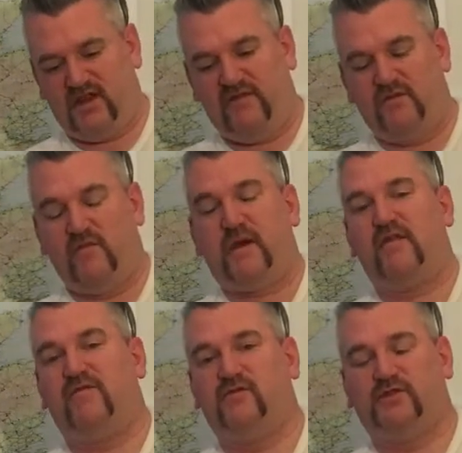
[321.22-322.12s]
if you were
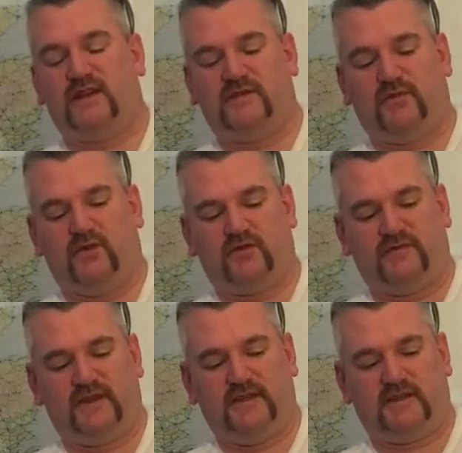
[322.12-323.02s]
buying full size bottles
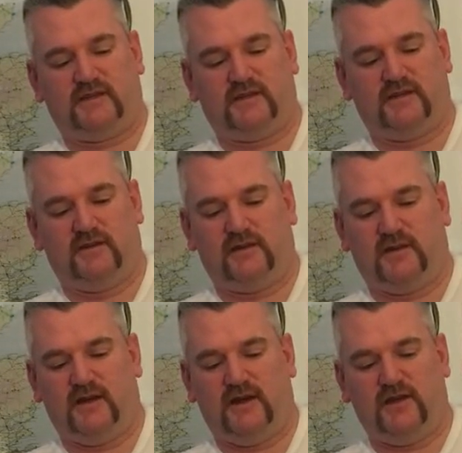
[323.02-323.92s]
of these,
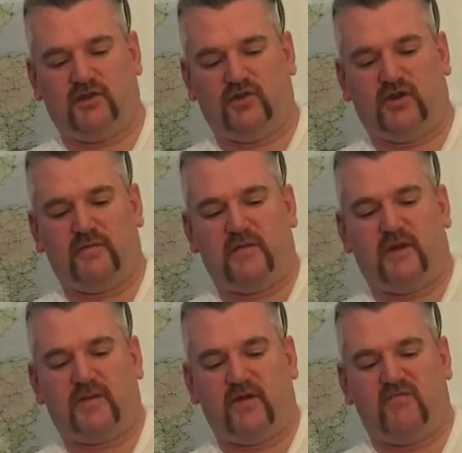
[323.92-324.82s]
you're talking maybe
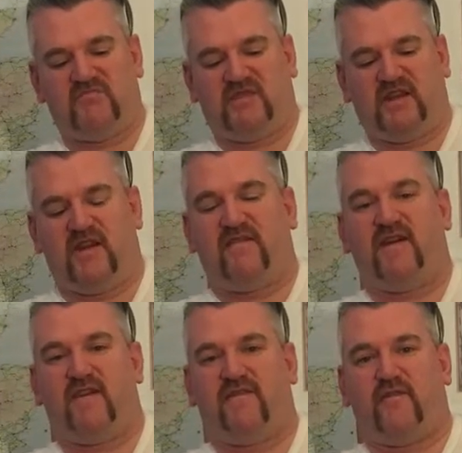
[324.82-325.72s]
about
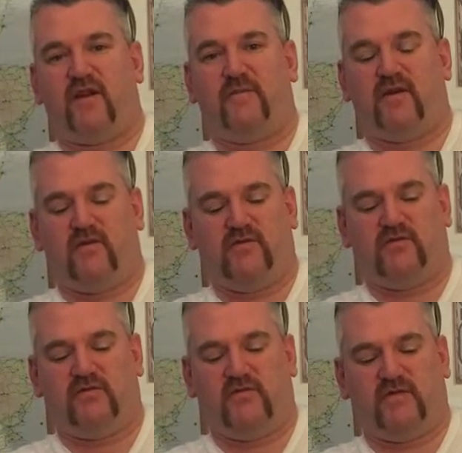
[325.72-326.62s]
£35-40
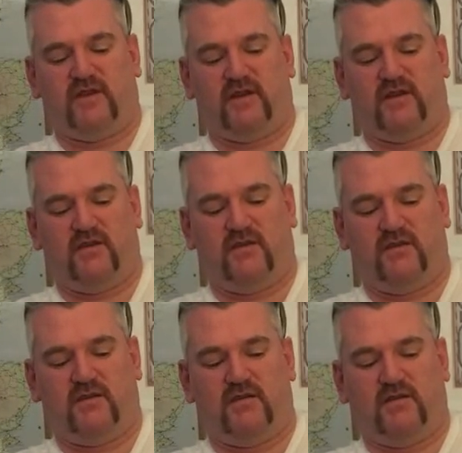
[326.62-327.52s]
for the
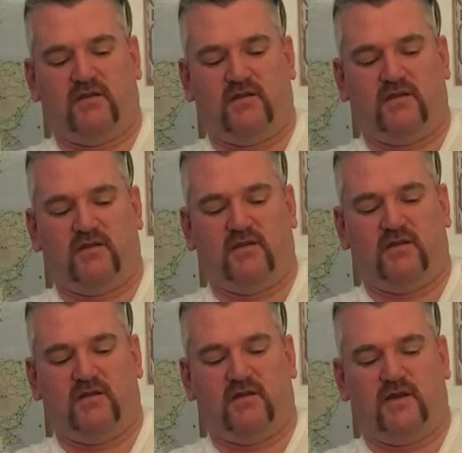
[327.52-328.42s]

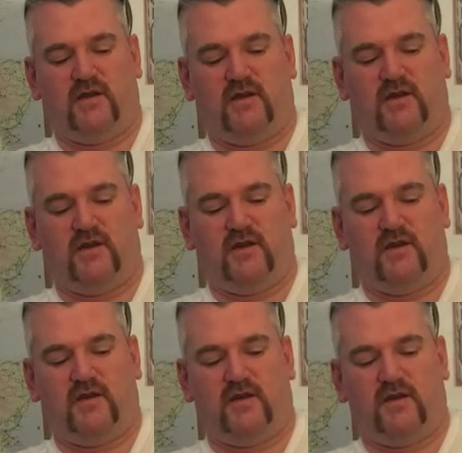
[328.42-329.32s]

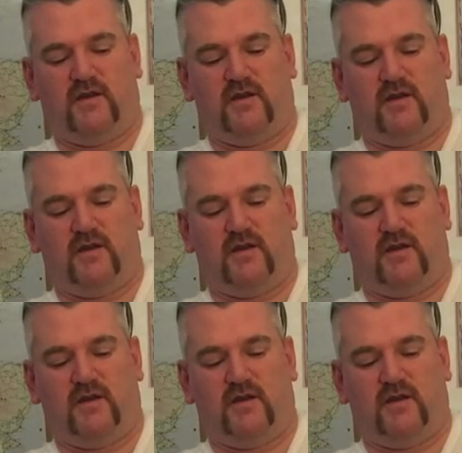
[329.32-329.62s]
Aerolite